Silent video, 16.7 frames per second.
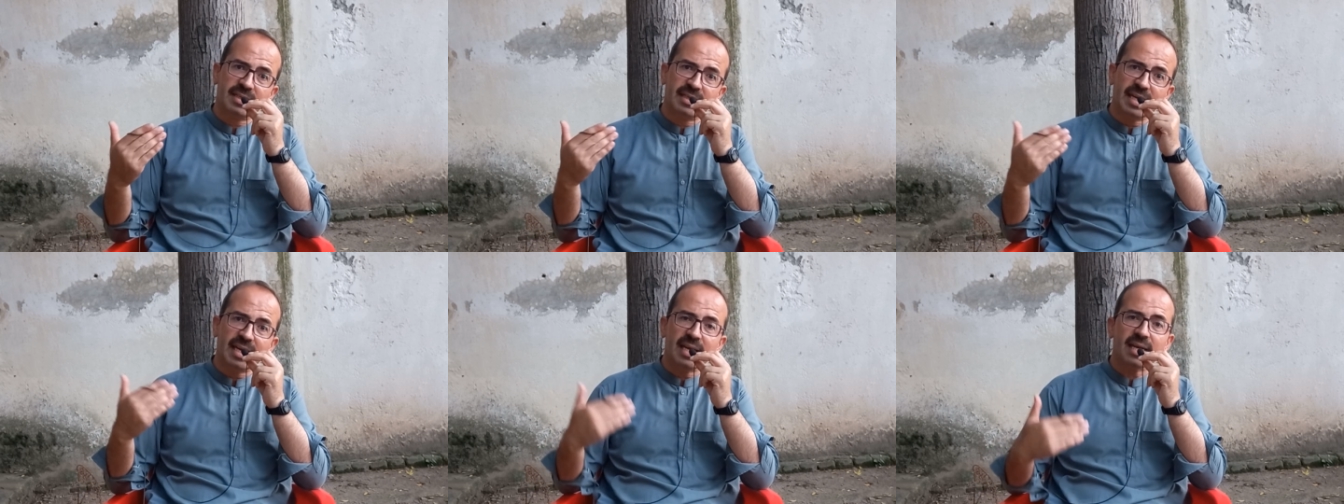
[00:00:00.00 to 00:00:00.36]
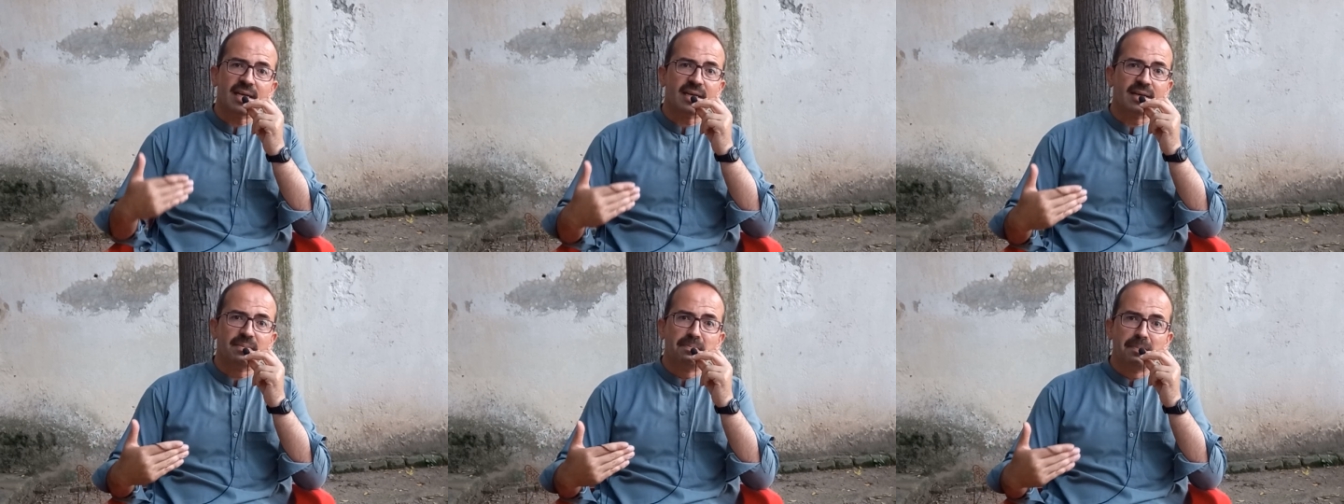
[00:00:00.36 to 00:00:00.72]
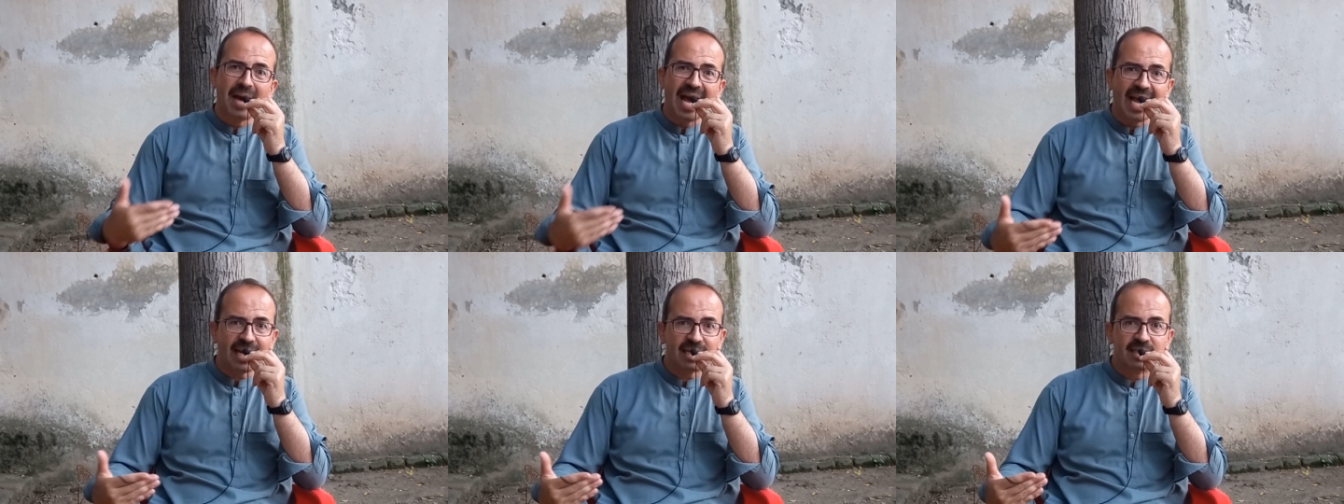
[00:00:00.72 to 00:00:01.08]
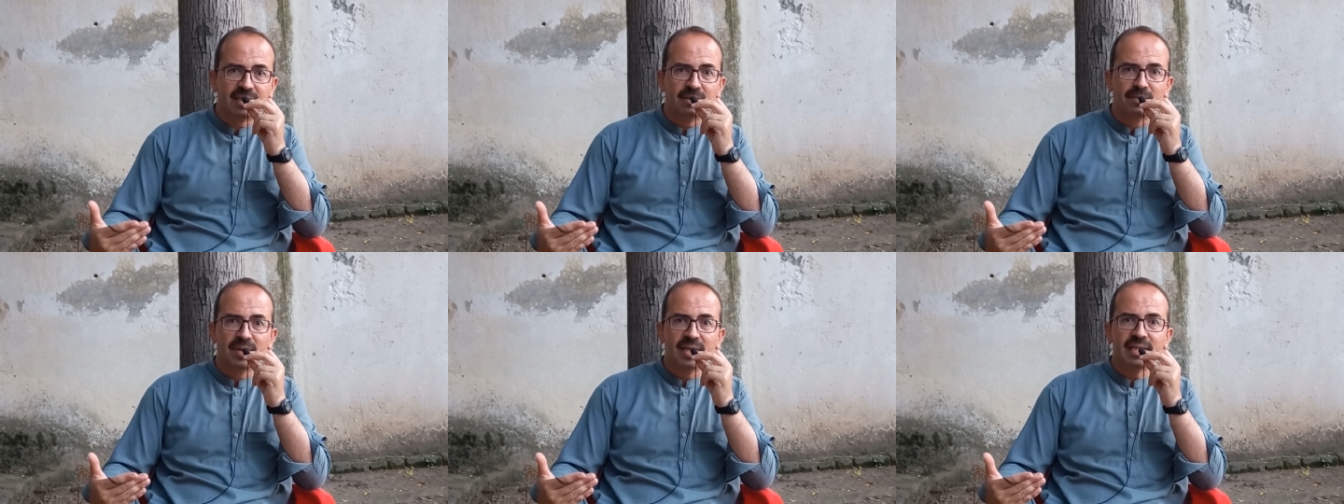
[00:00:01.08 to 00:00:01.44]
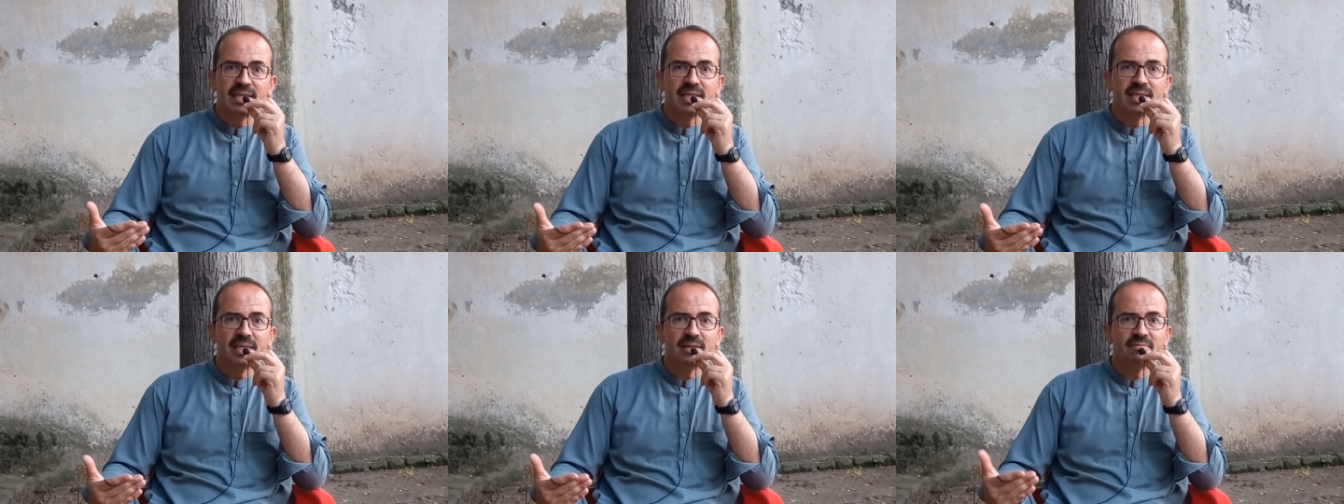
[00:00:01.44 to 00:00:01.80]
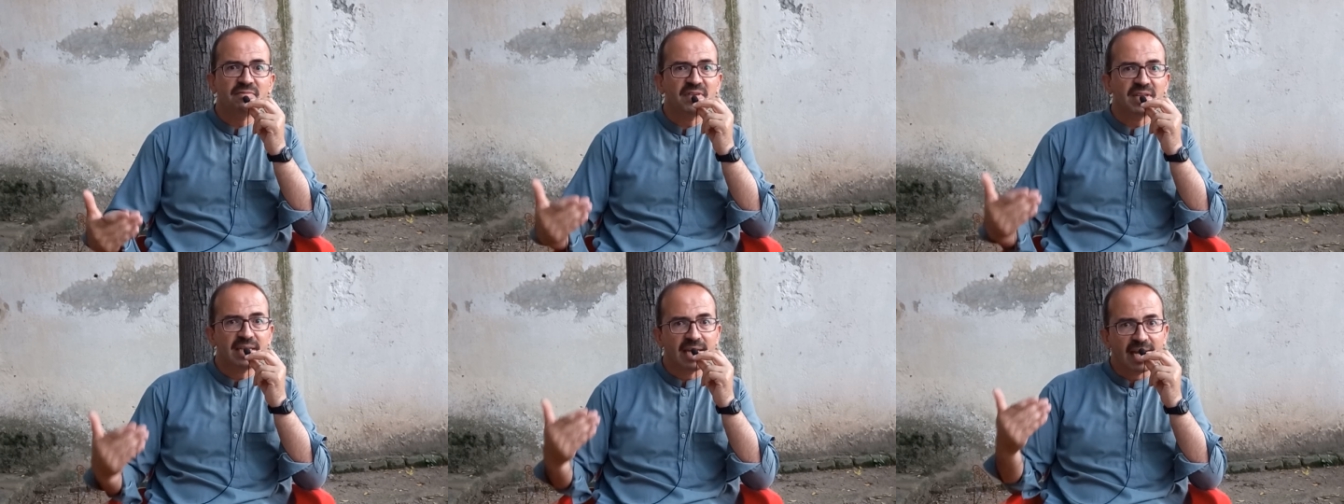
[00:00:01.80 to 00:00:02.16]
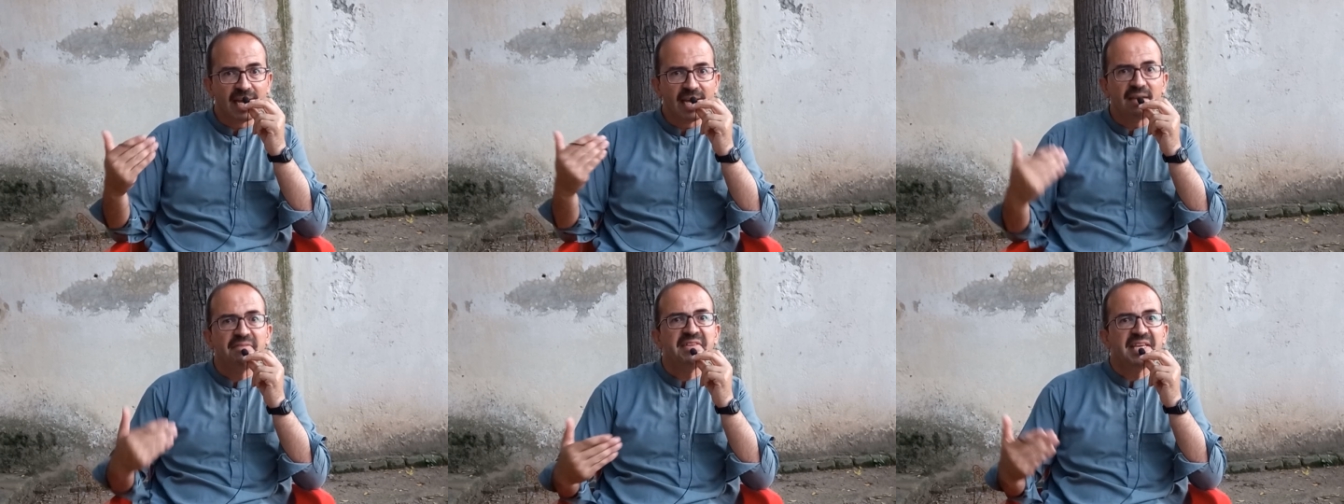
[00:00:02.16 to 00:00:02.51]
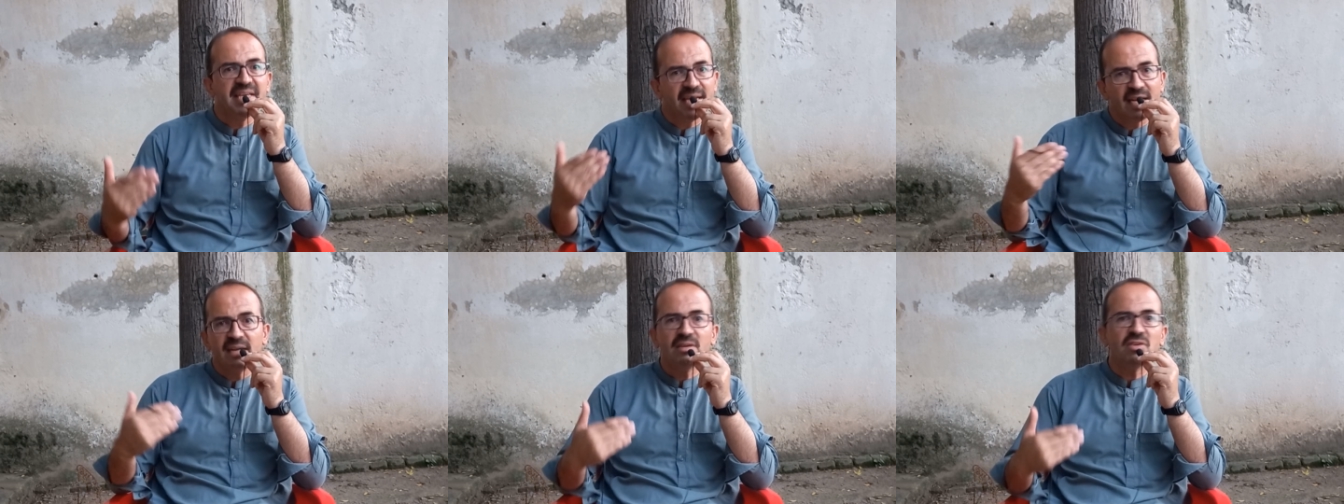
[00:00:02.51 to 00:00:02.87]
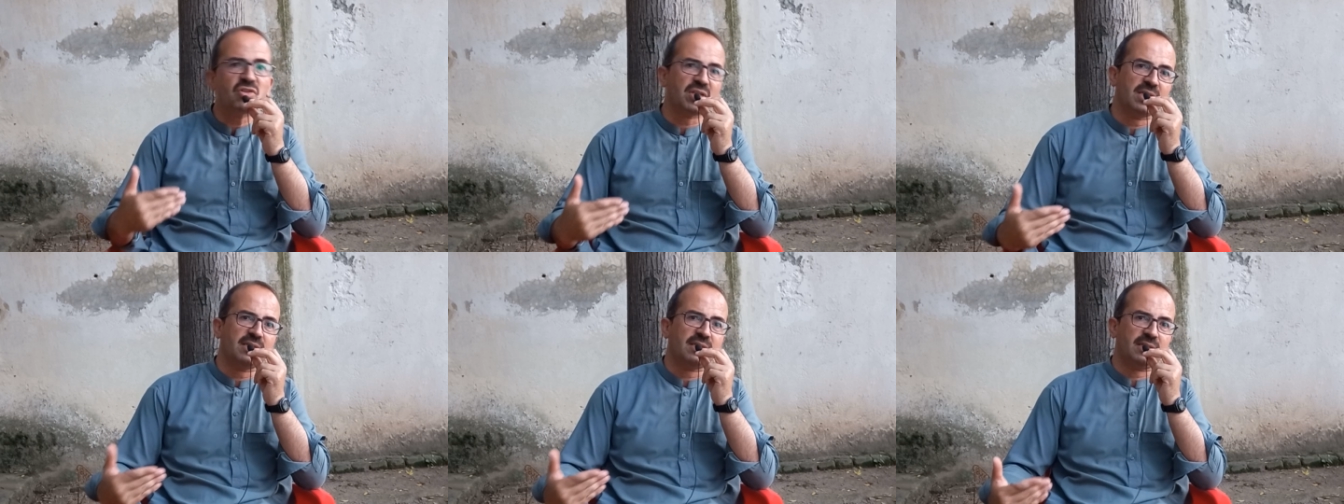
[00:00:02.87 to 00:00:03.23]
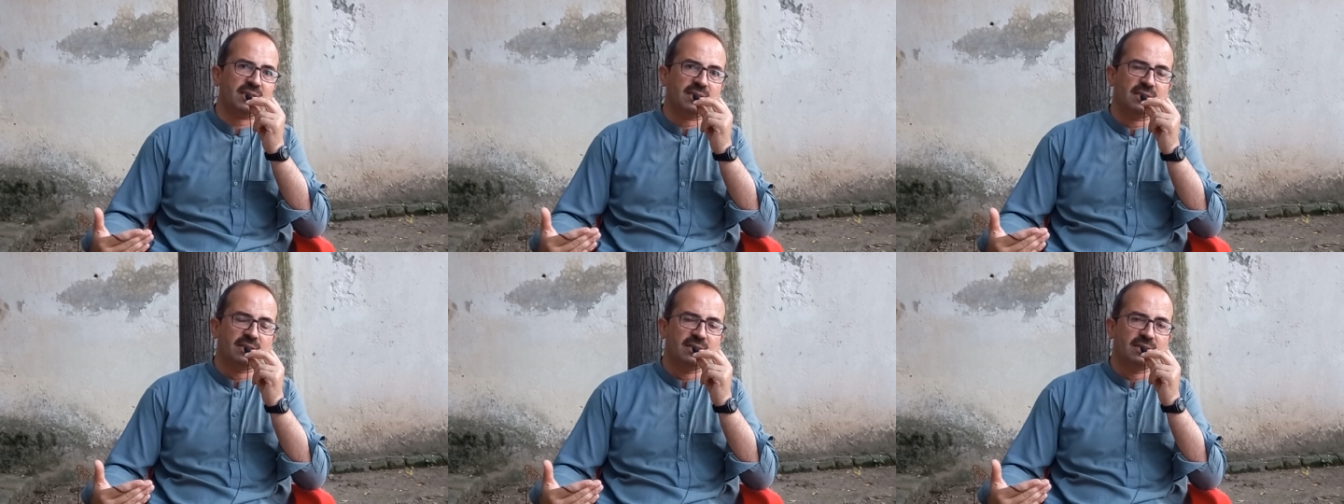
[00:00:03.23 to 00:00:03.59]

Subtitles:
take back the money with heavy interest.